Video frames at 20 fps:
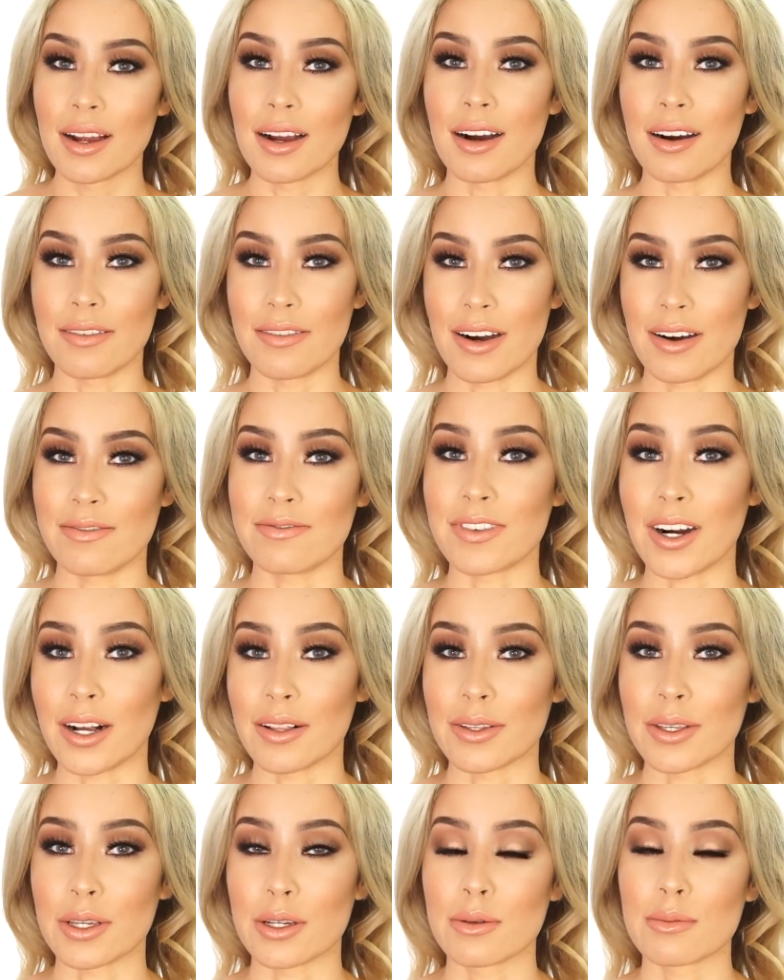of um,
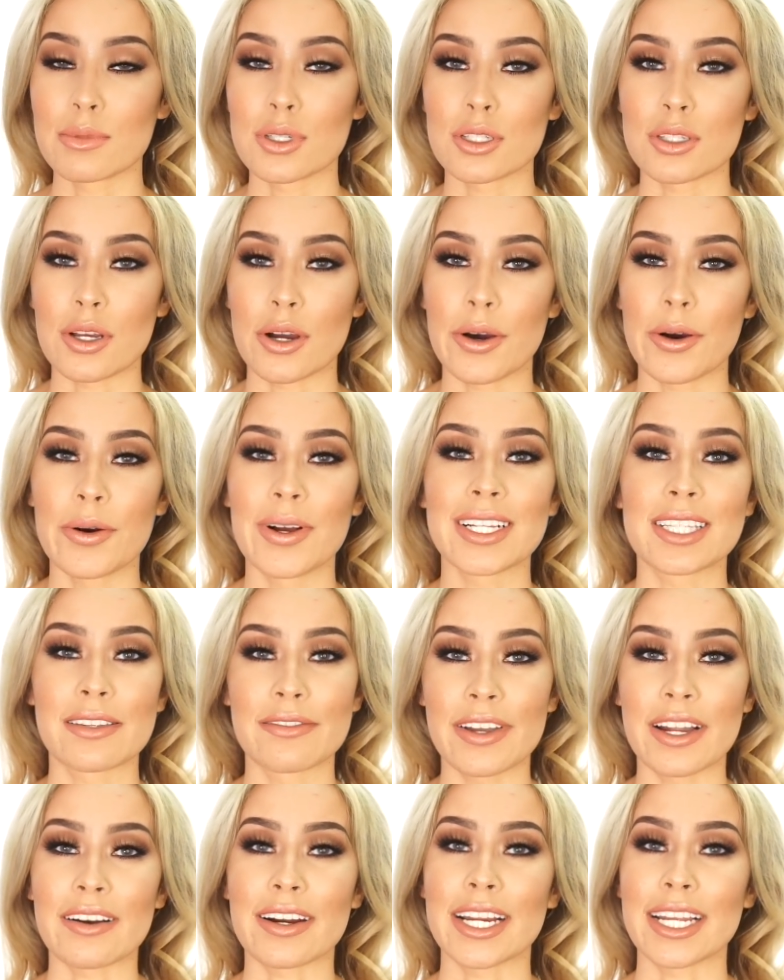volume. So it's
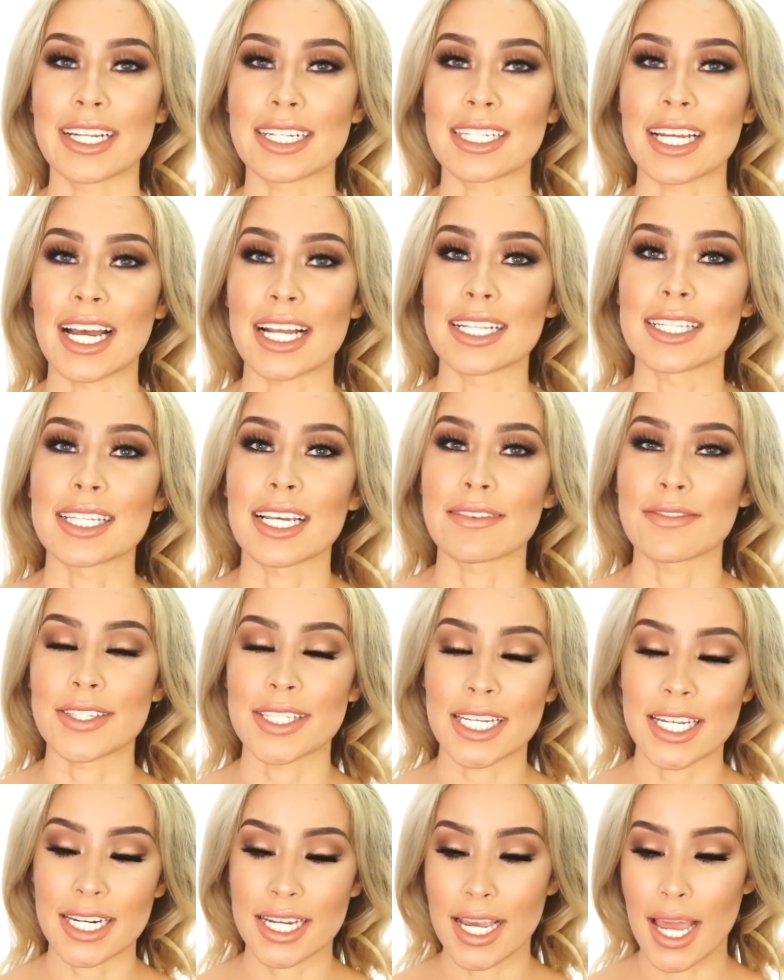very intense. I've
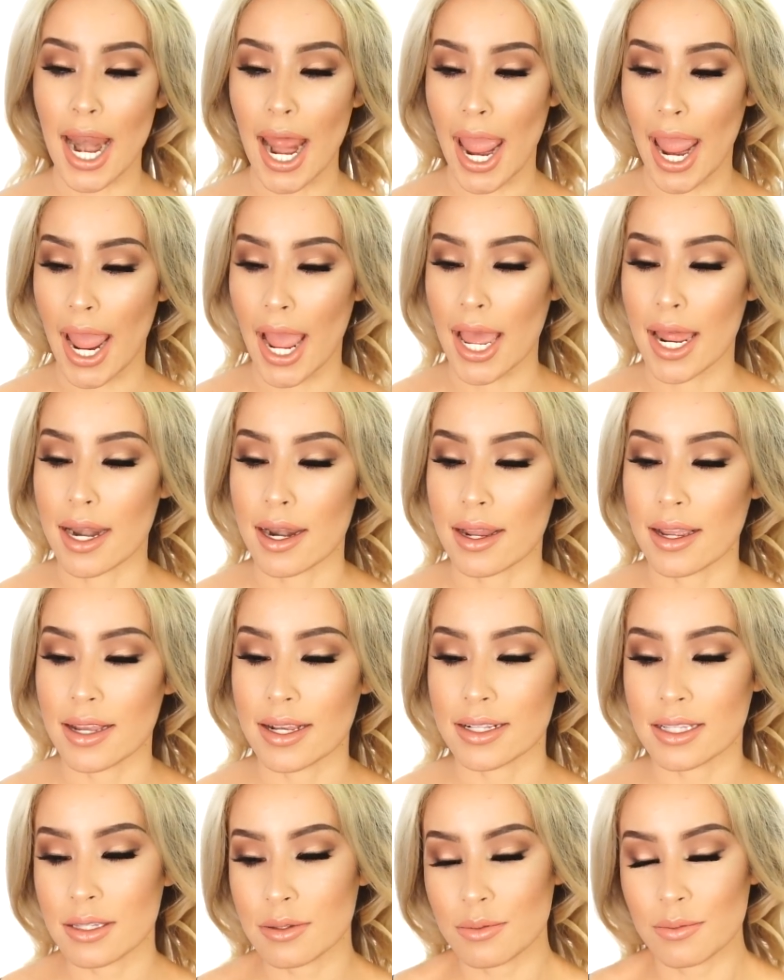seen it and
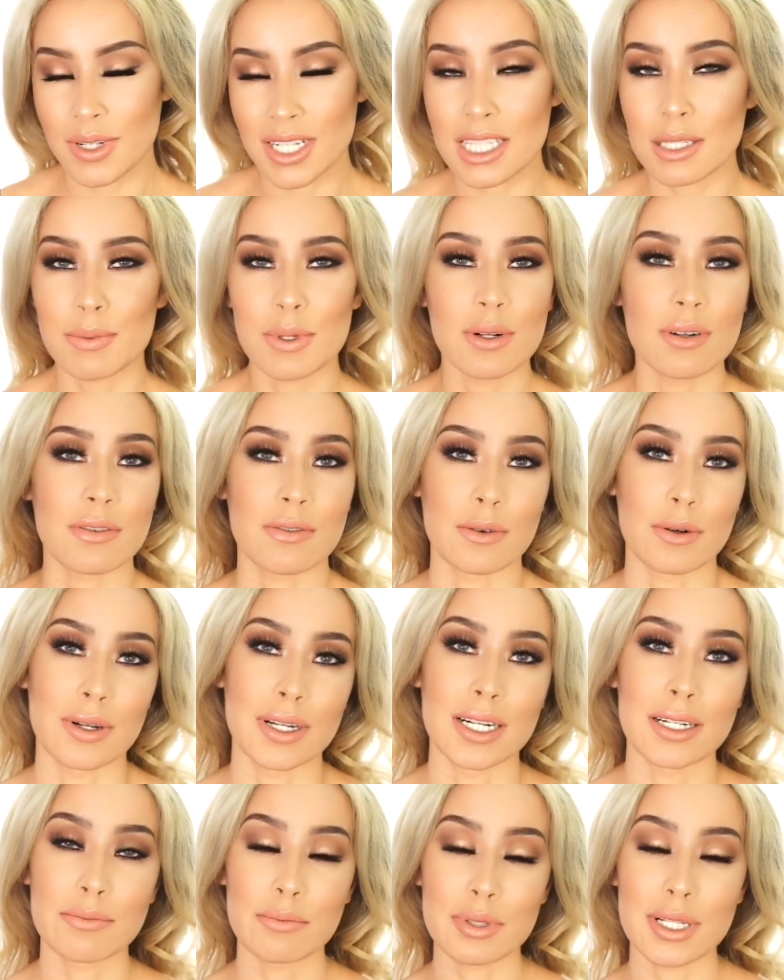it's it's beautiful
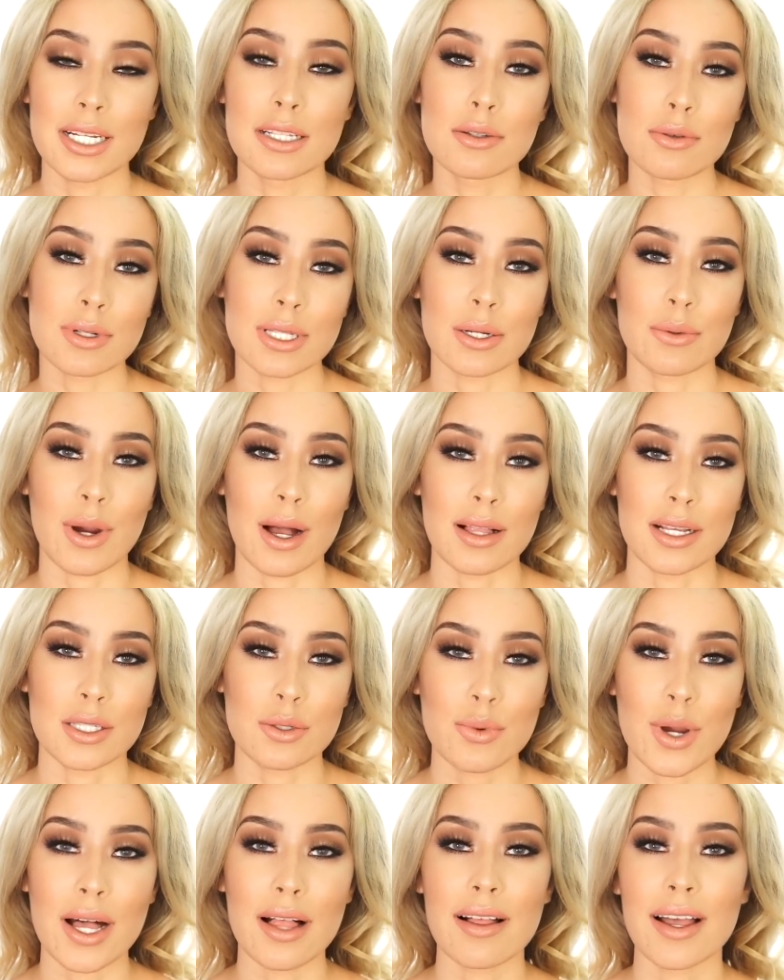and it blends really well
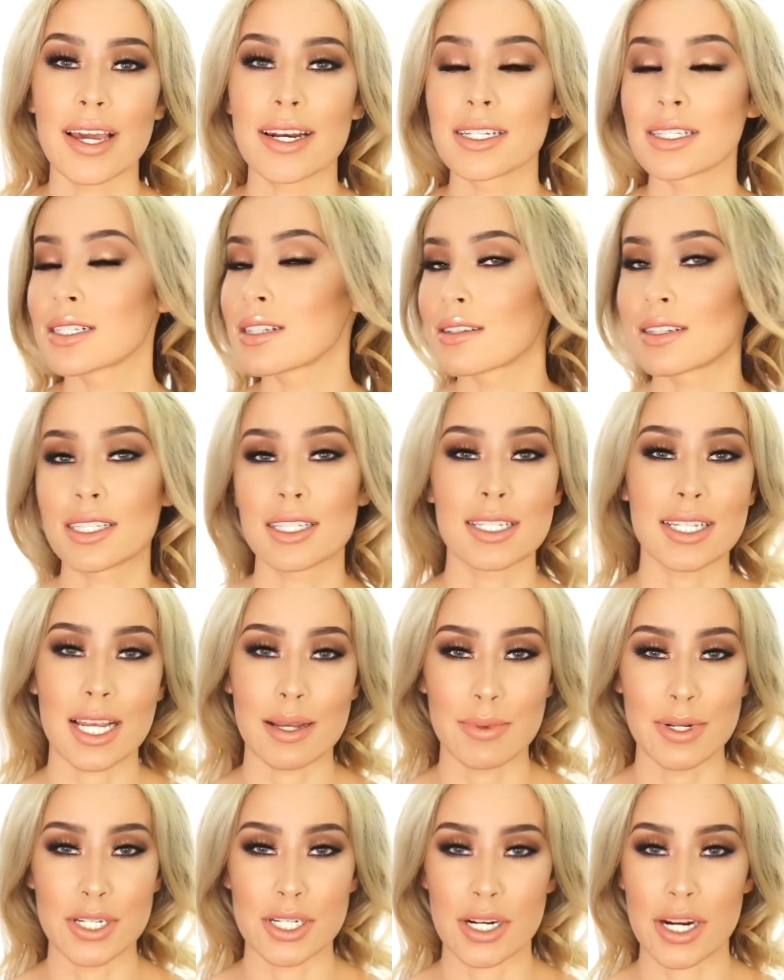as well and it still doesn't
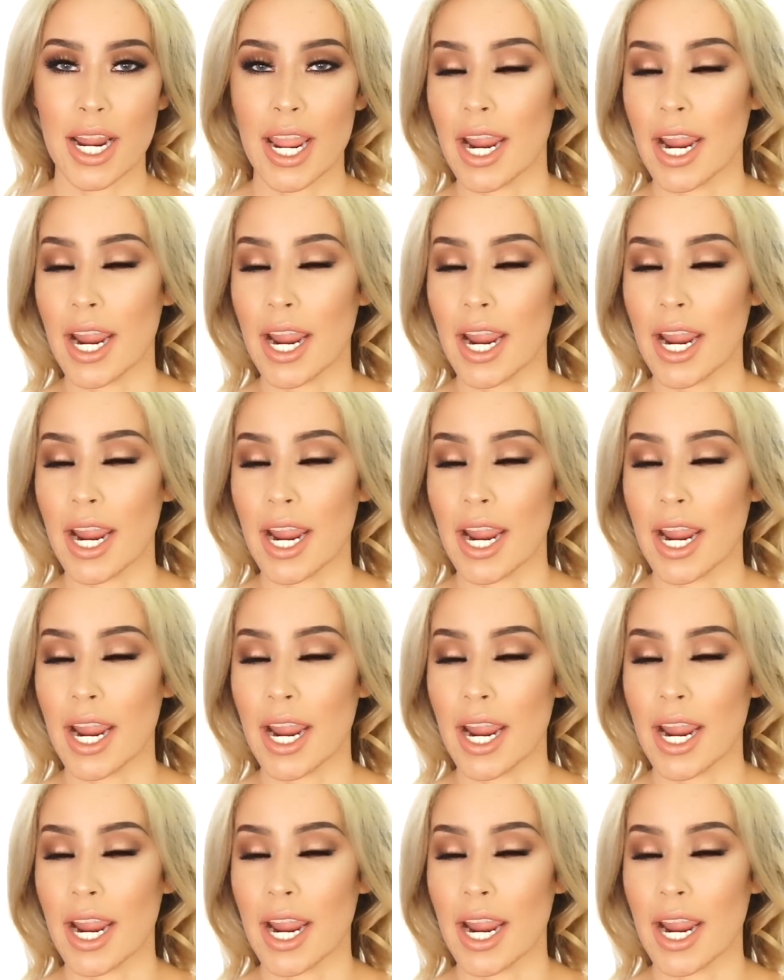damage your